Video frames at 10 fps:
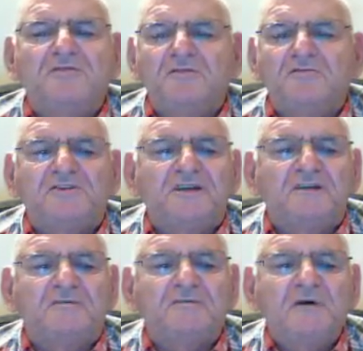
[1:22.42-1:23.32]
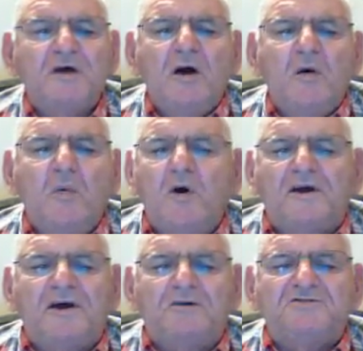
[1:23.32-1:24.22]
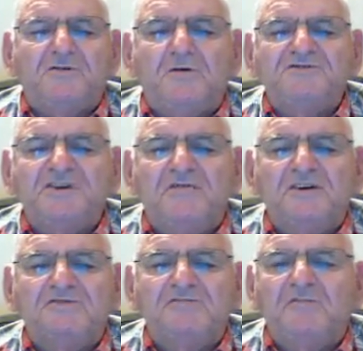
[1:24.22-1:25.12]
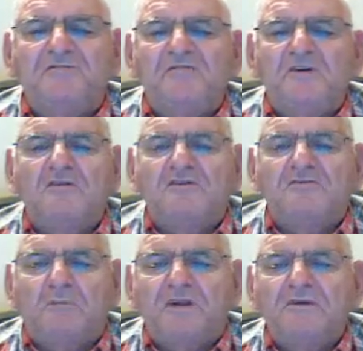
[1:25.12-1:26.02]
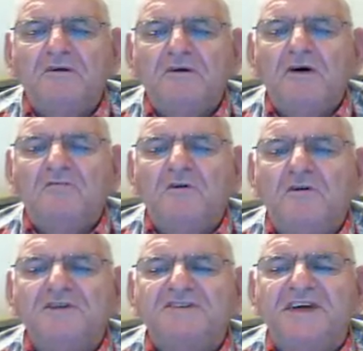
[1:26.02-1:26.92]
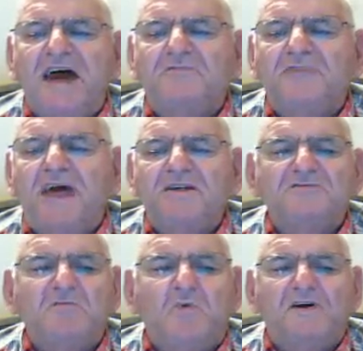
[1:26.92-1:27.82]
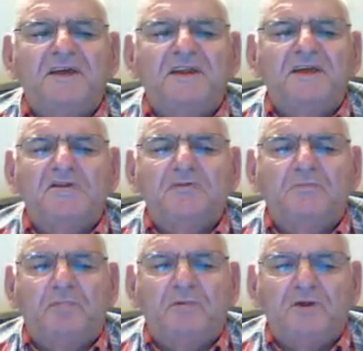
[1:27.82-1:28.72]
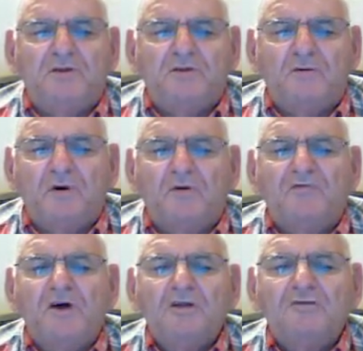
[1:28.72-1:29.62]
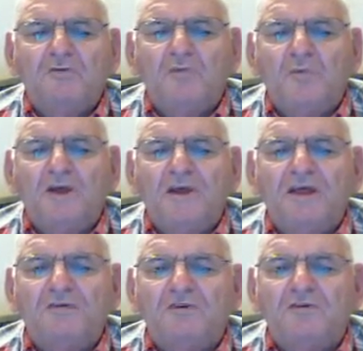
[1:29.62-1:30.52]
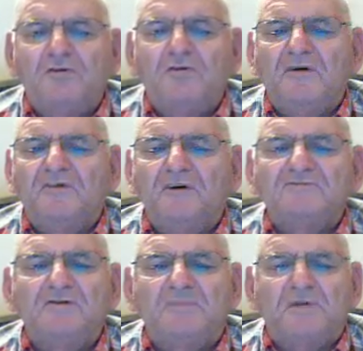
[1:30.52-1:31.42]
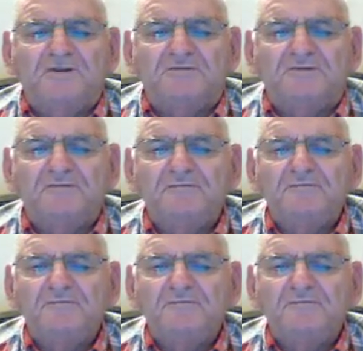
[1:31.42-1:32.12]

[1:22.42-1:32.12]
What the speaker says: James chapter 1, verse 17. Now Philippians chapter 2, and verse 13. Work out your own salvation with fear and trembling, for it is God that is working in you both to will and to do of His good pleasure.